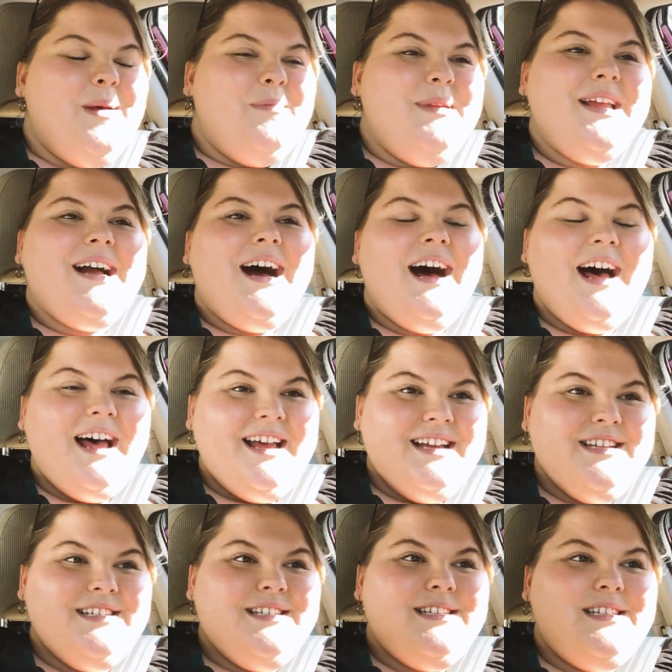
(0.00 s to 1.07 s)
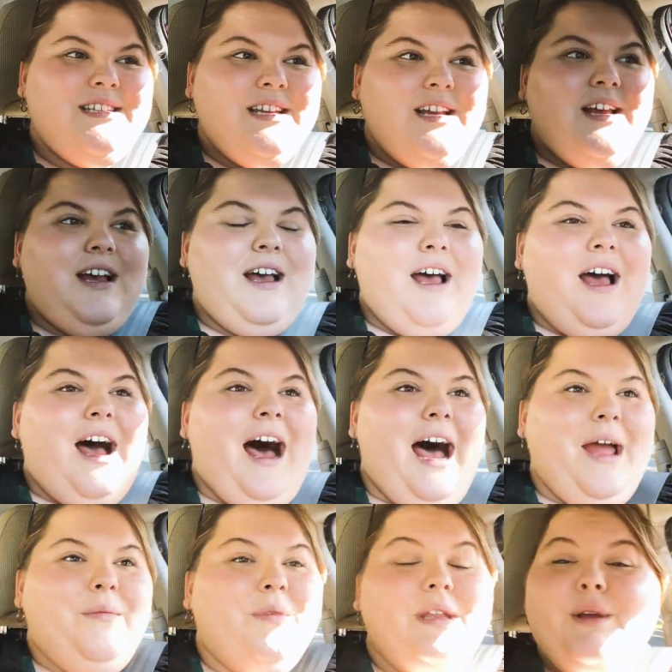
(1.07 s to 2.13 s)
Because
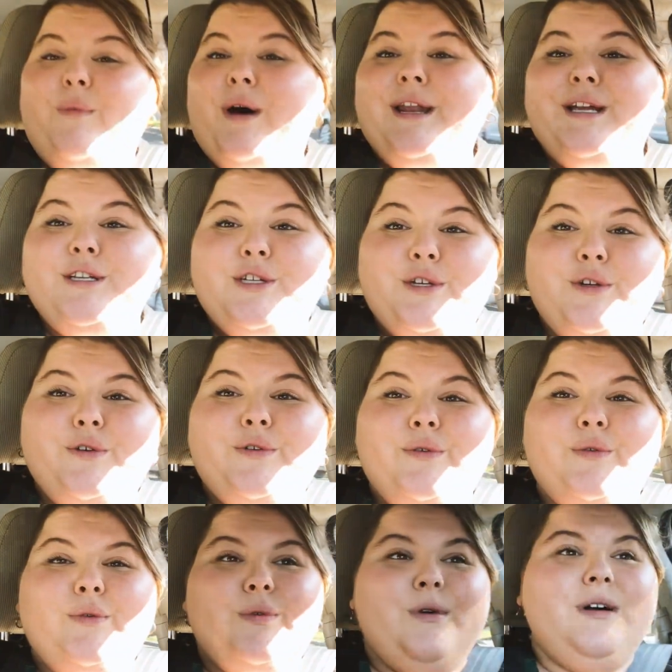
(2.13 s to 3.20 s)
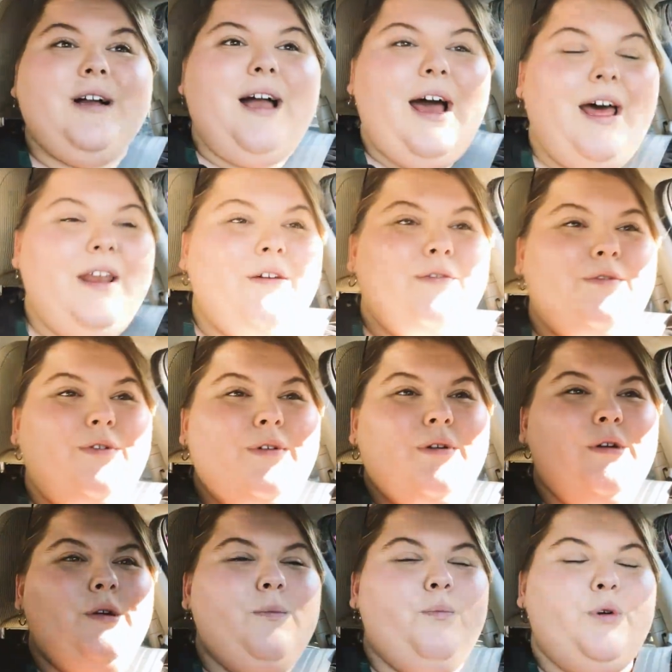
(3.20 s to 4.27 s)
I'm really wanting to kind of
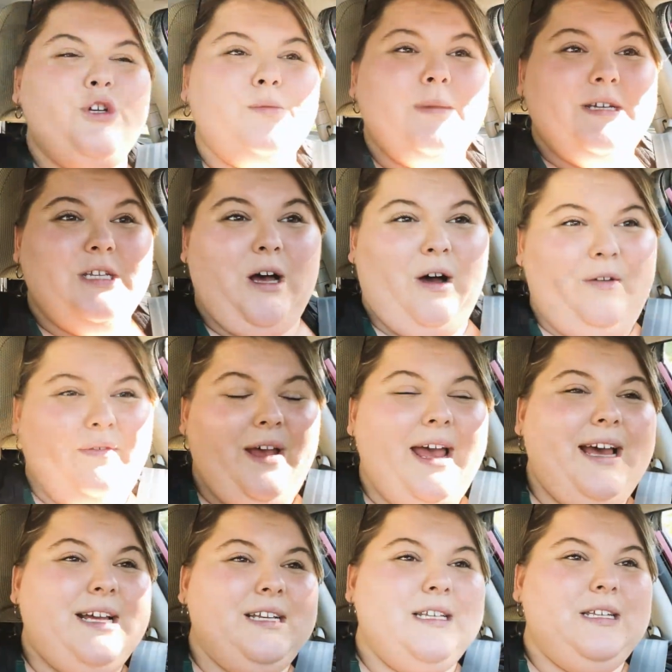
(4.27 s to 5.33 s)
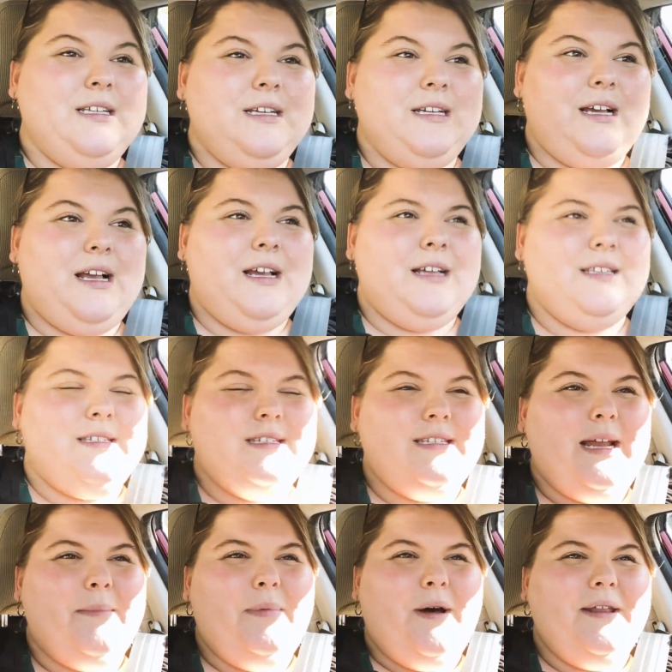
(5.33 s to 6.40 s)
push myself and
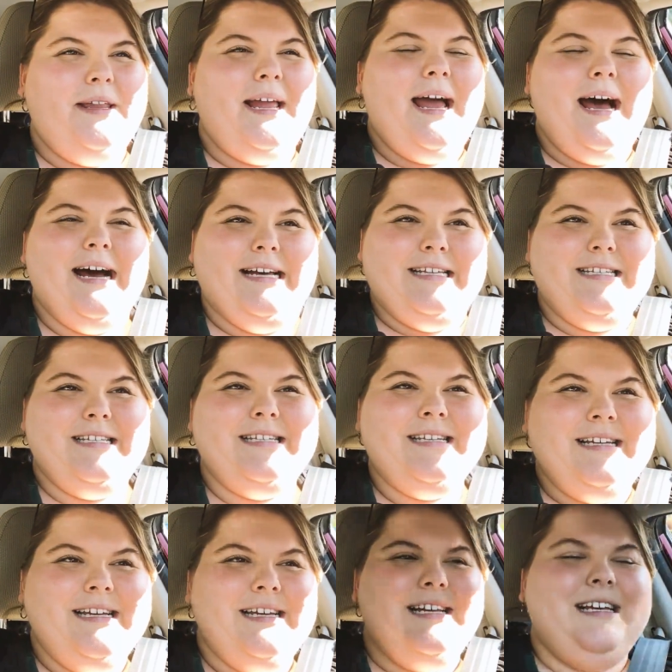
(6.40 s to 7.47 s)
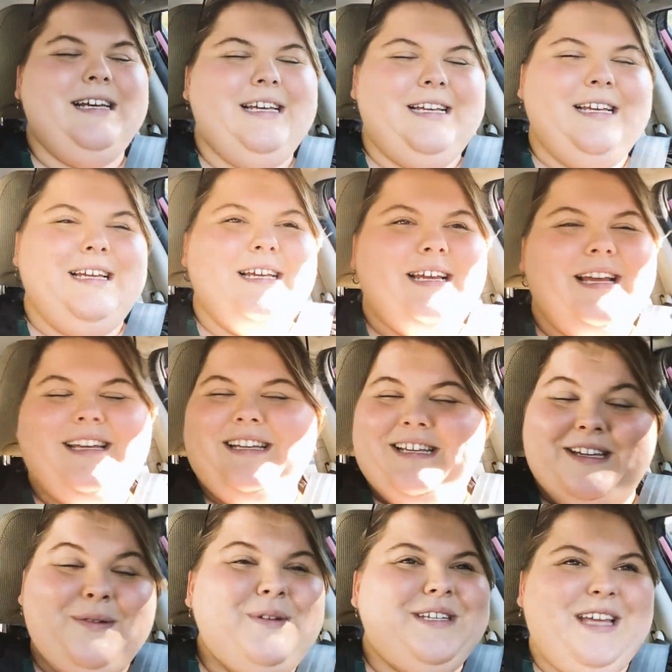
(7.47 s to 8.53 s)
step on the gas.
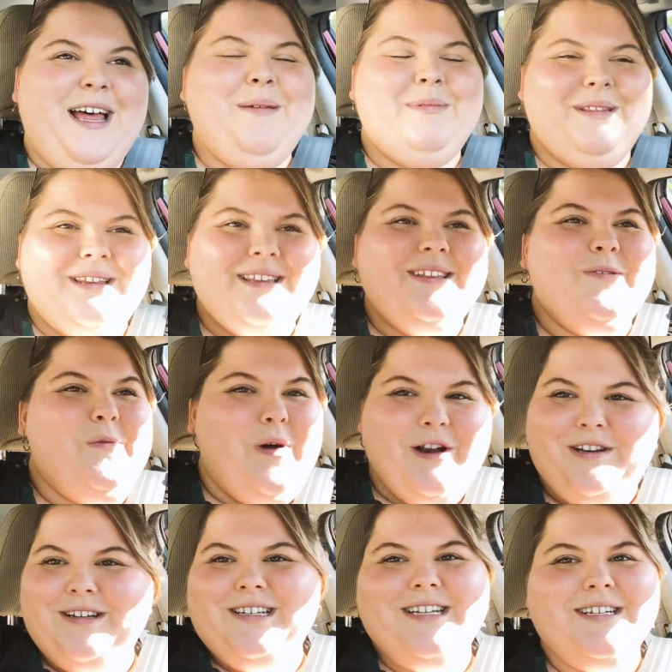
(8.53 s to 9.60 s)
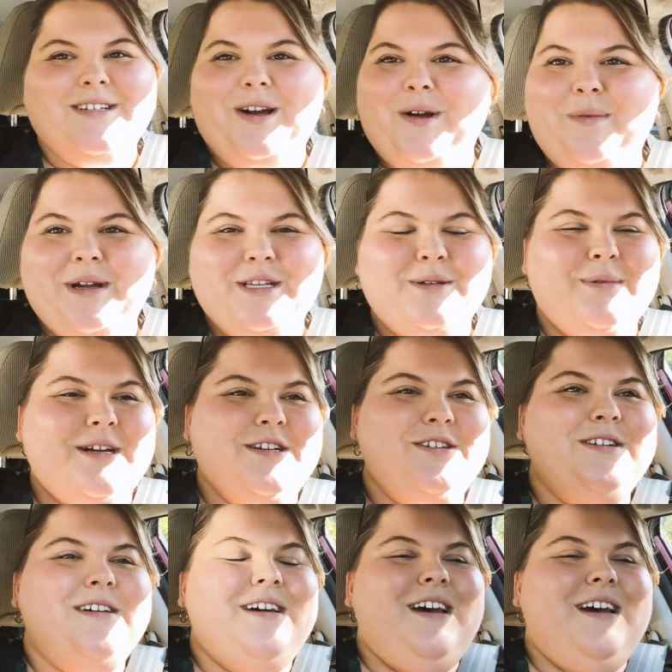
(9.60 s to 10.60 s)
You can tell I've been watching TikTok way too much.